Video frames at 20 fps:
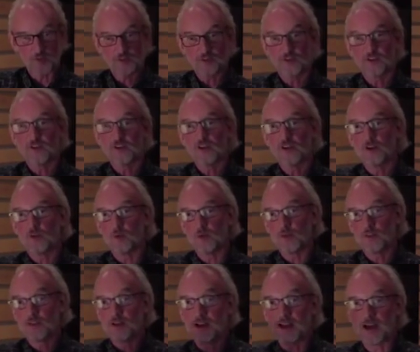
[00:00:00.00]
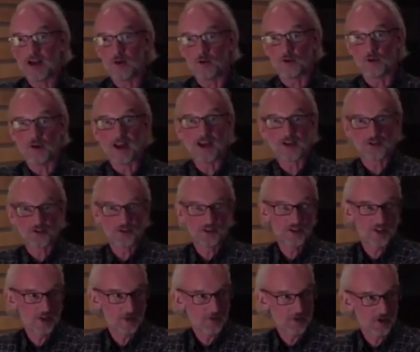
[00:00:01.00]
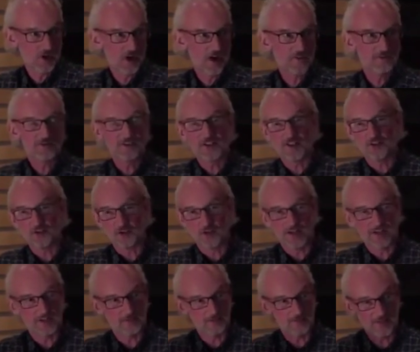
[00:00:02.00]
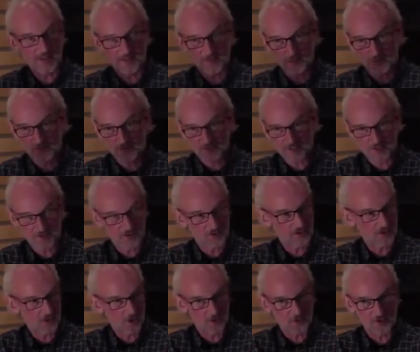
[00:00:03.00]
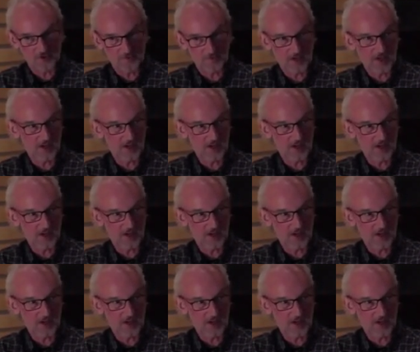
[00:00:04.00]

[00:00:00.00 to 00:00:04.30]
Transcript: with how they're actually coming off, and try and get those things as close as